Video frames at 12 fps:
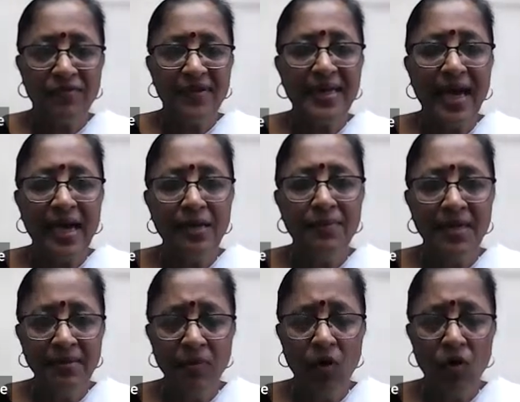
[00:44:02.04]
of it,
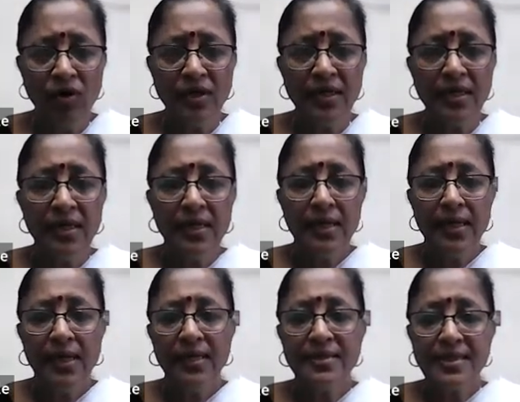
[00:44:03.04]
alambanam, or
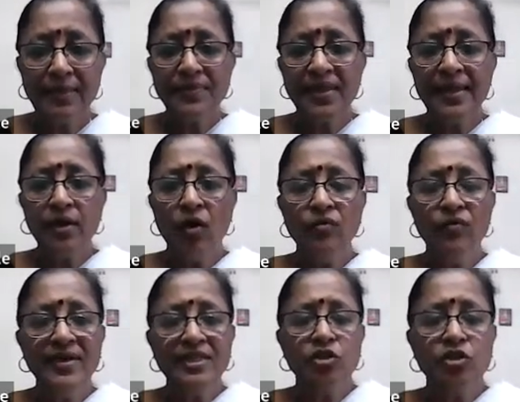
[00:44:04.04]
something on
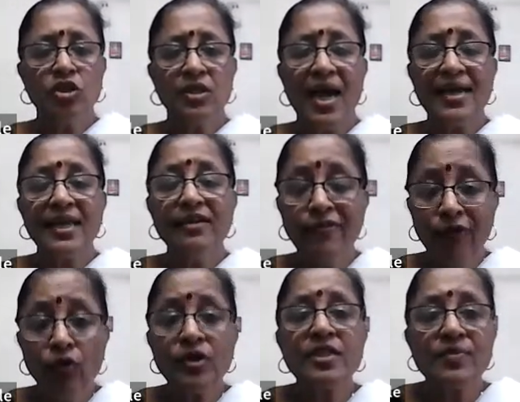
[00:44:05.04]
which I can
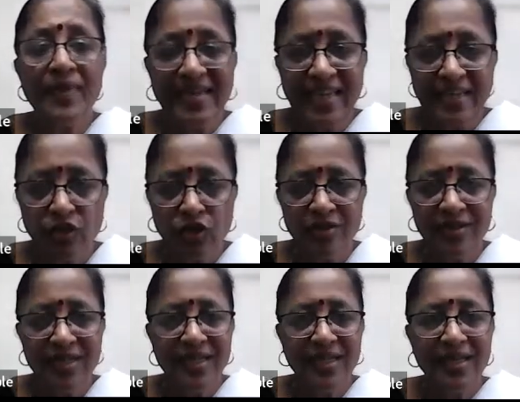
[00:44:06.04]
focus my attention.
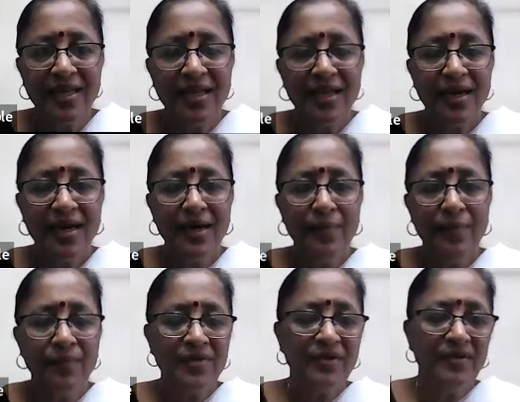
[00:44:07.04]

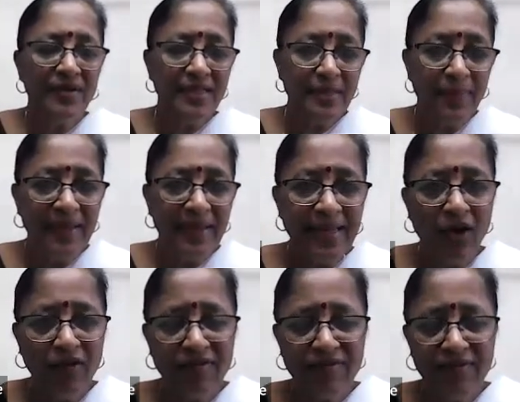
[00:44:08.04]
In the beginning
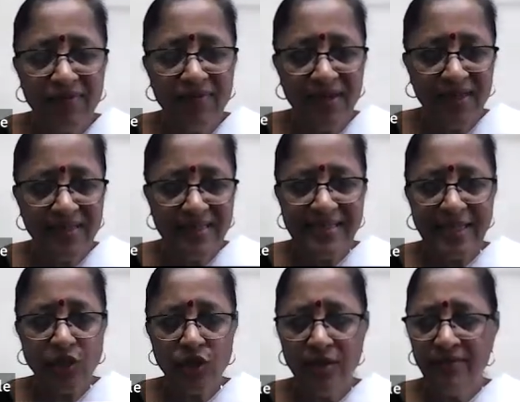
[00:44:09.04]
of the
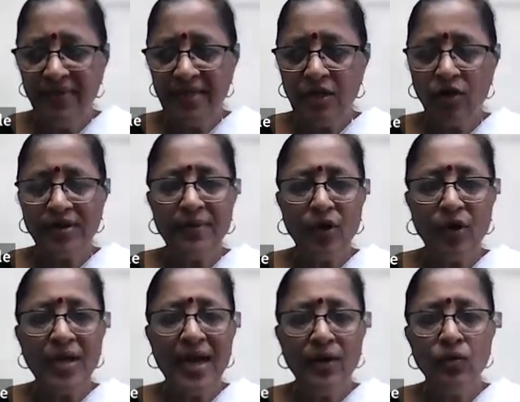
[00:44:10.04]
session, we talked
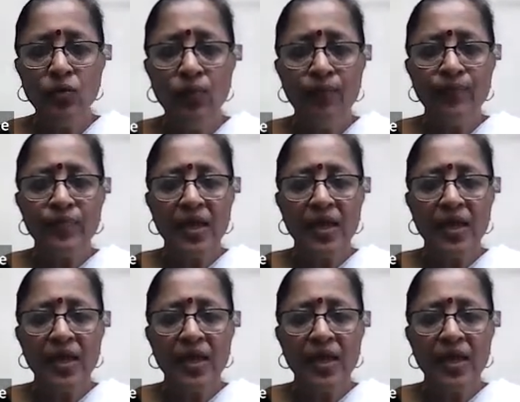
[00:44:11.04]
about how,